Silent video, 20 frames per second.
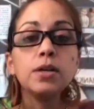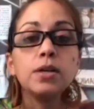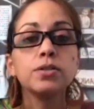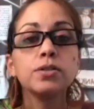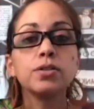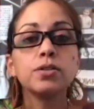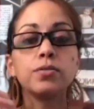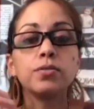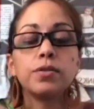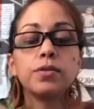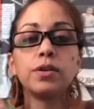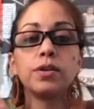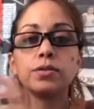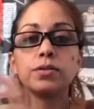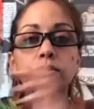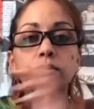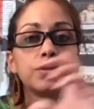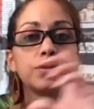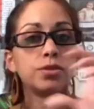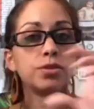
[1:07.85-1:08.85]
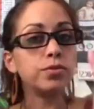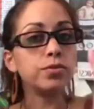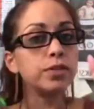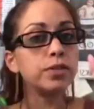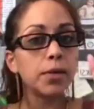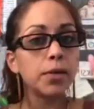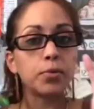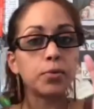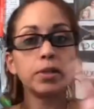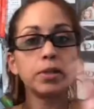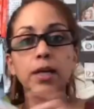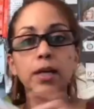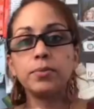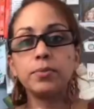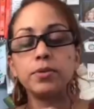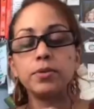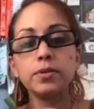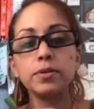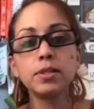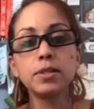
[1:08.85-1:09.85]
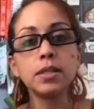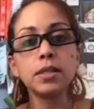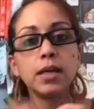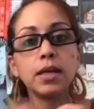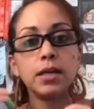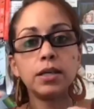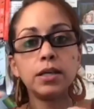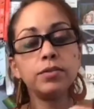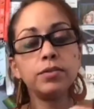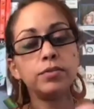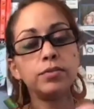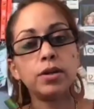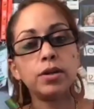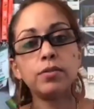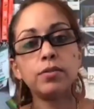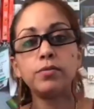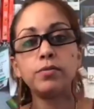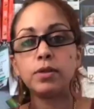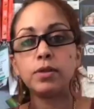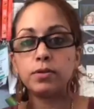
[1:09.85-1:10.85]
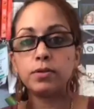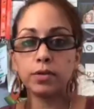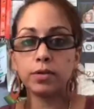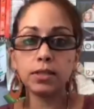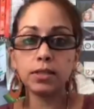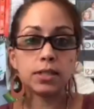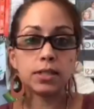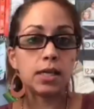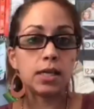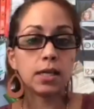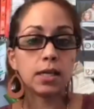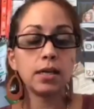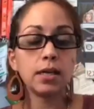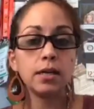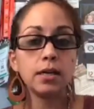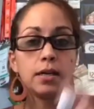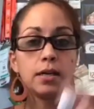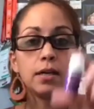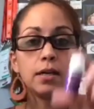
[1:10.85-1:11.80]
So there's just two separate labels letting you know you can take